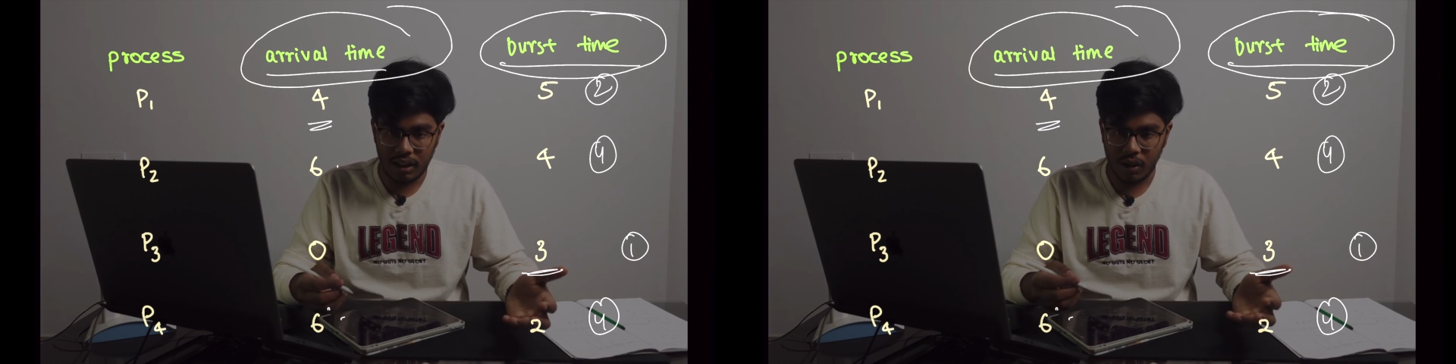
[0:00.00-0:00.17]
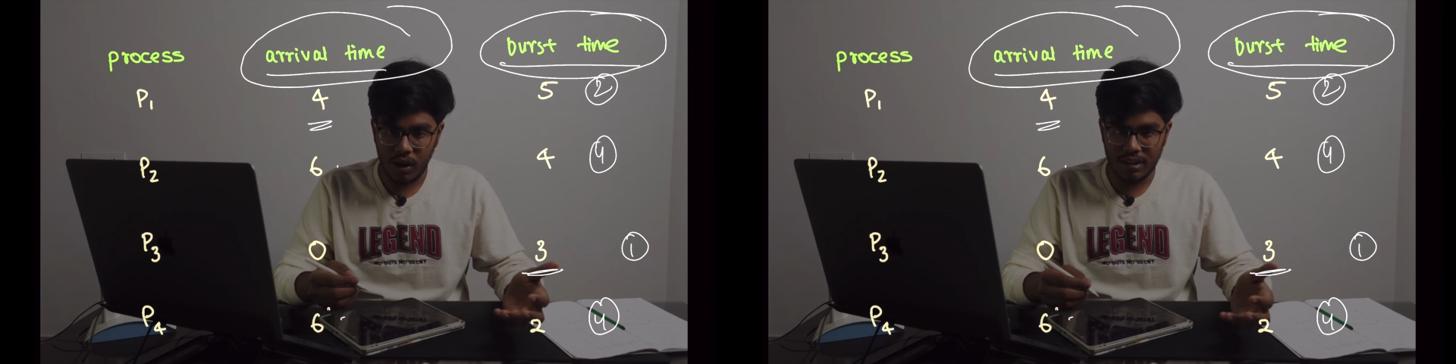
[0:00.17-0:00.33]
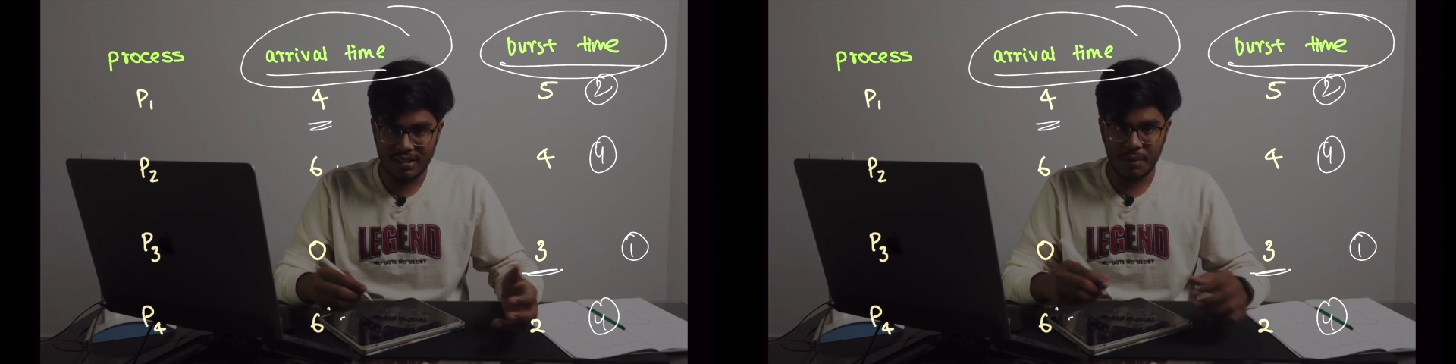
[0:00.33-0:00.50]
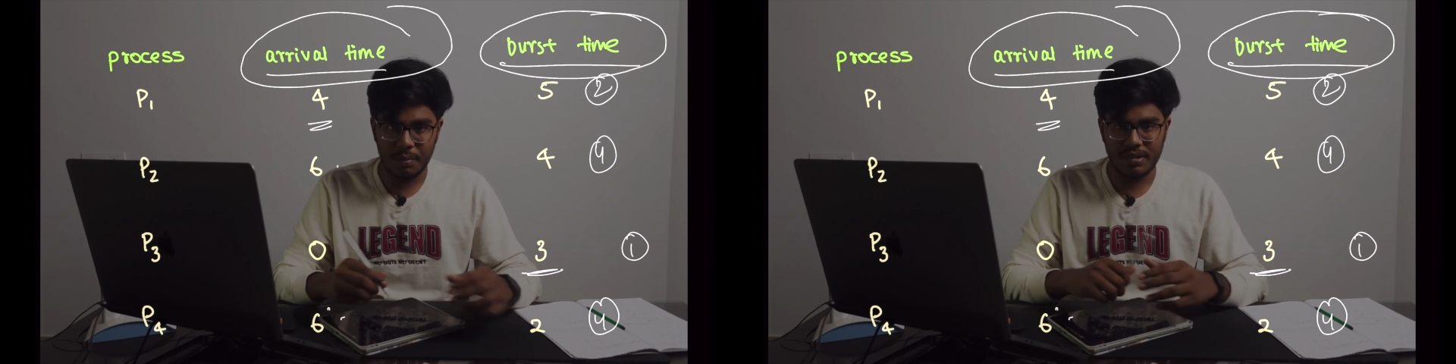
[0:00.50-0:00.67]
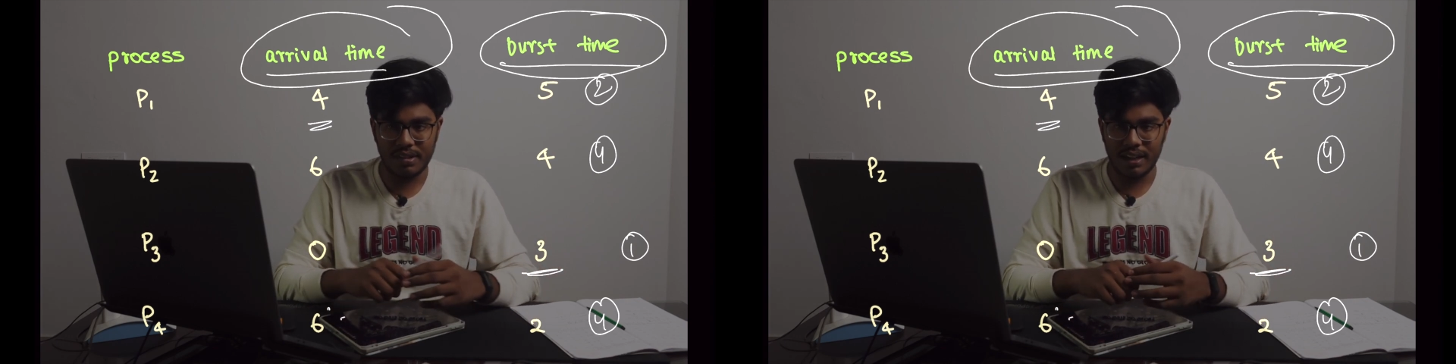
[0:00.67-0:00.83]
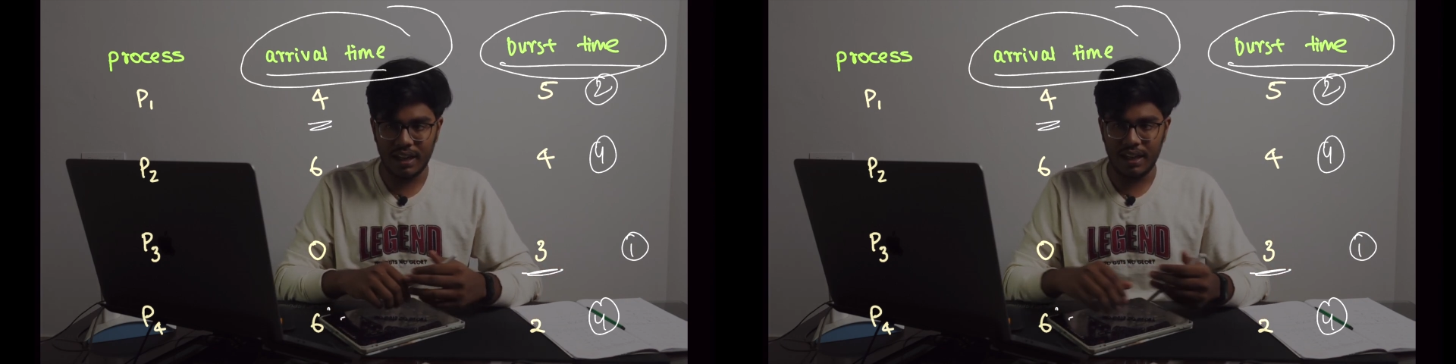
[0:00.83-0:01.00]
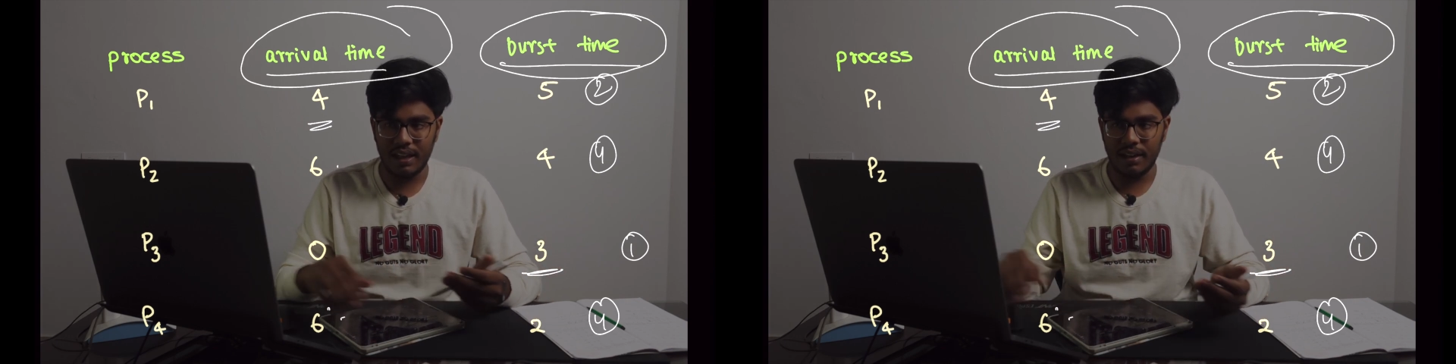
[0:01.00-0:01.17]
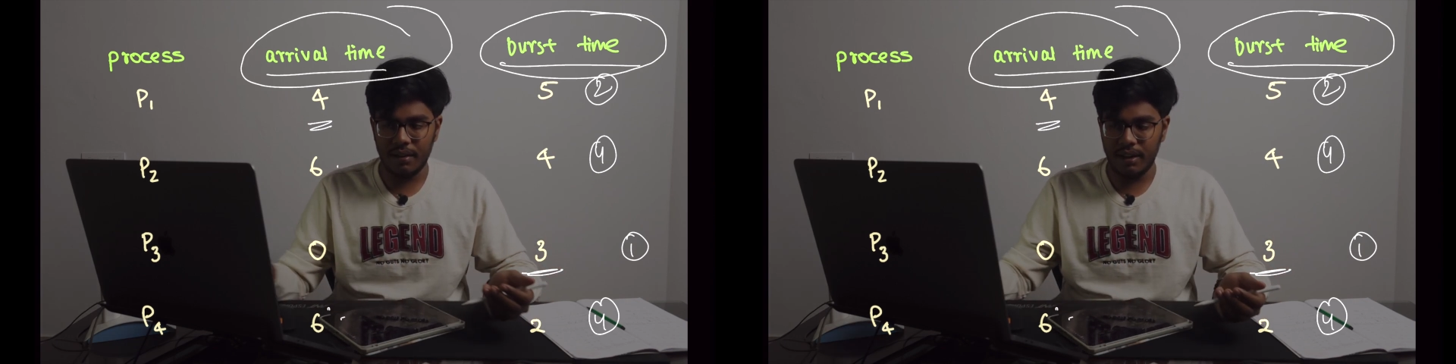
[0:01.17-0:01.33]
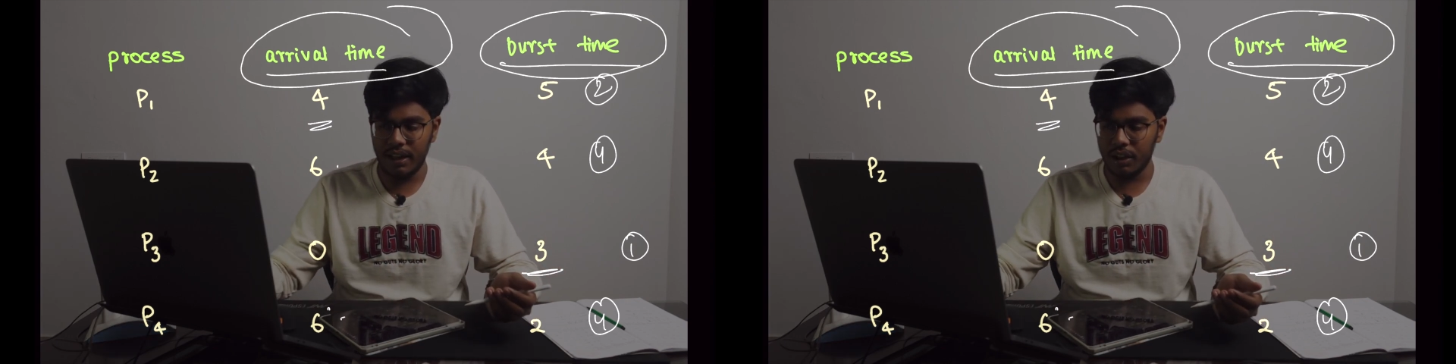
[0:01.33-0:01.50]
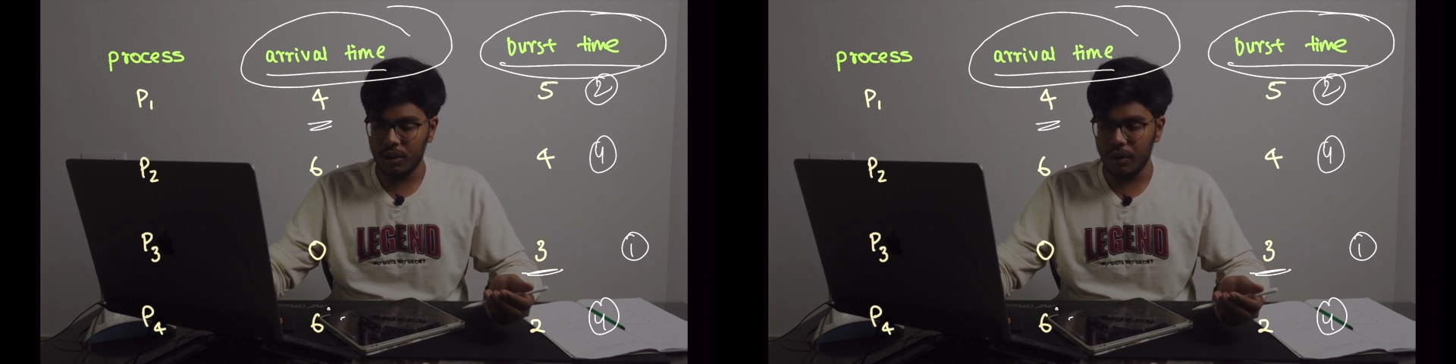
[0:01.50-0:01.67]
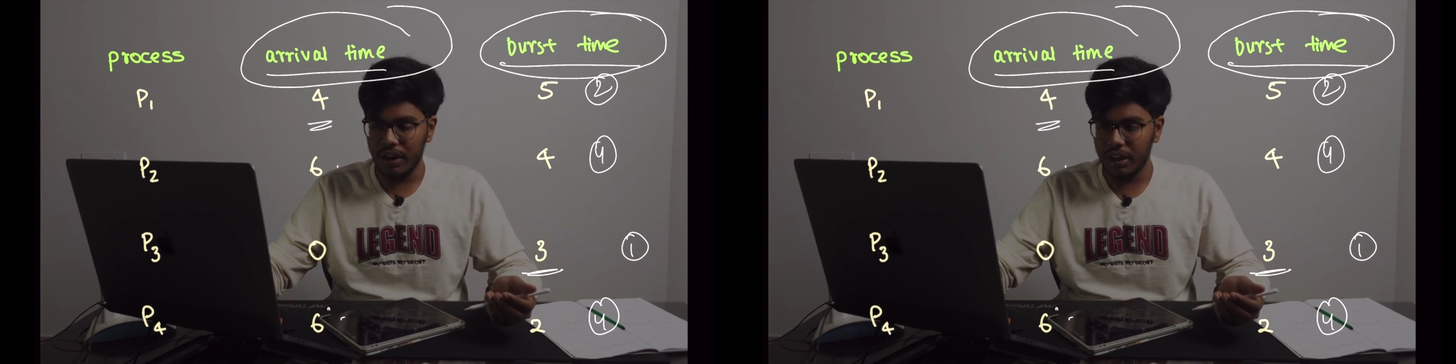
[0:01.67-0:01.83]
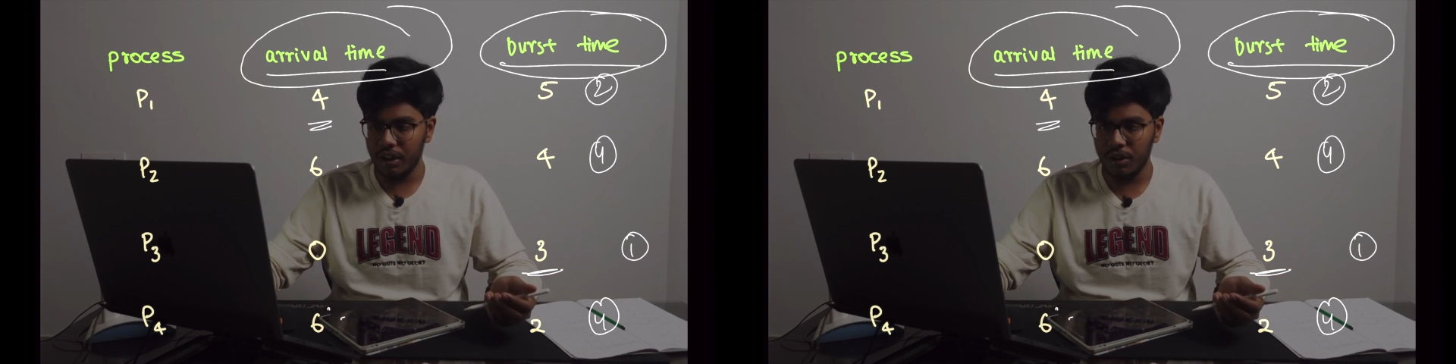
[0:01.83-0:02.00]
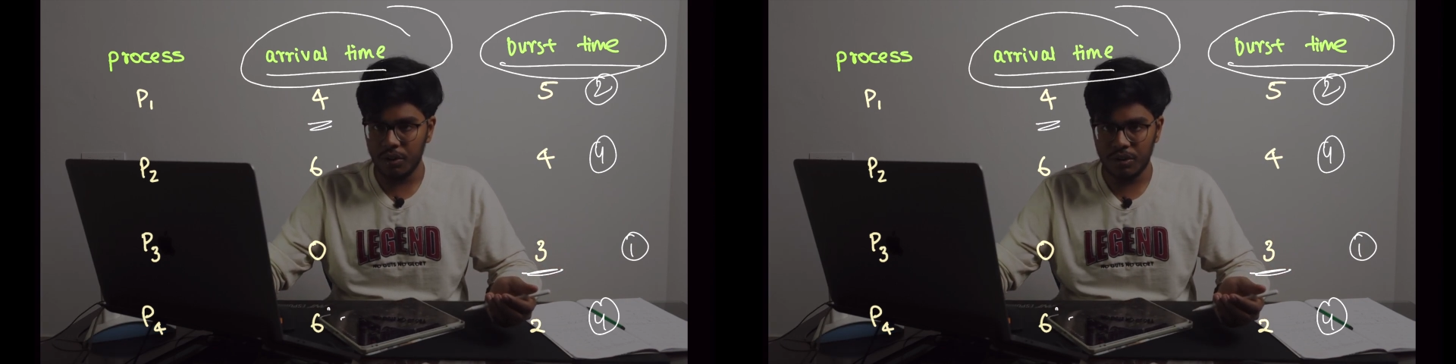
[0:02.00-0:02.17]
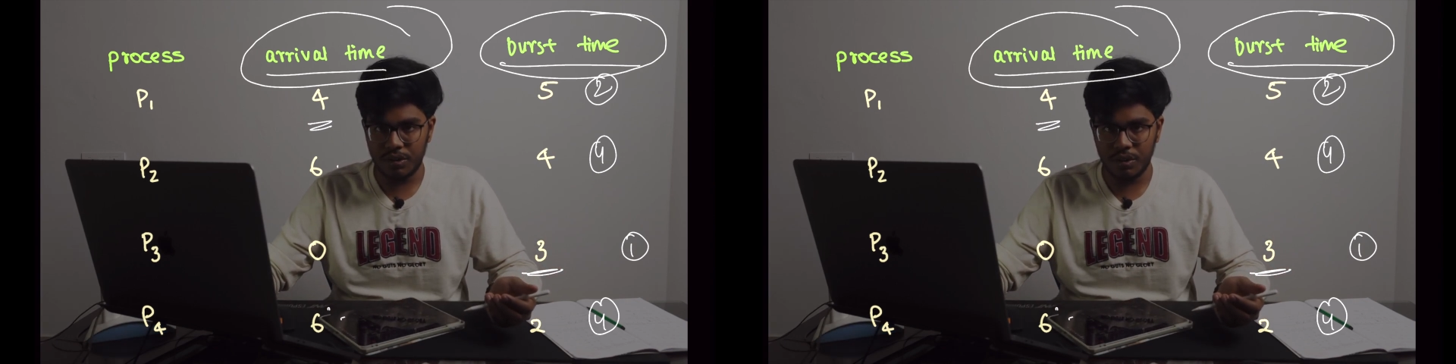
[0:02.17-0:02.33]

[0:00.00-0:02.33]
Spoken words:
concepts that I need to introduce to